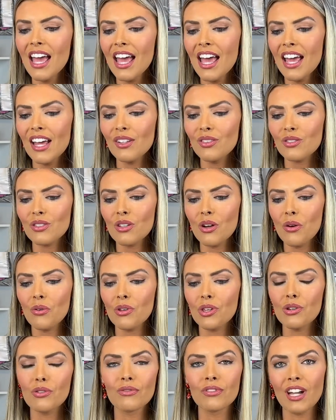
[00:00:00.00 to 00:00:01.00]
And so
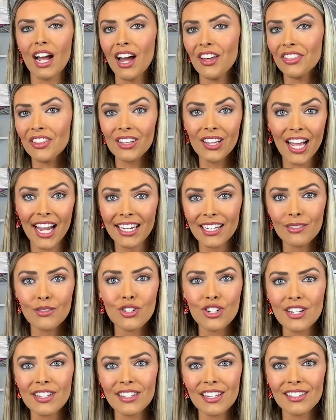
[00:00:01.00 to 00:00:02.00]
you've got the light of
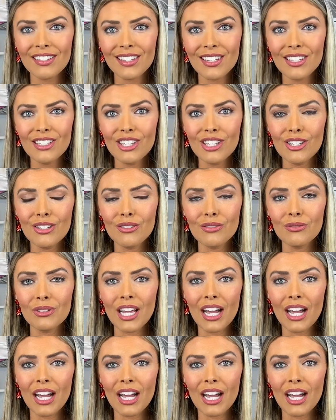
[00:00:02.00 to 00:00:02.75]
Jesus in you.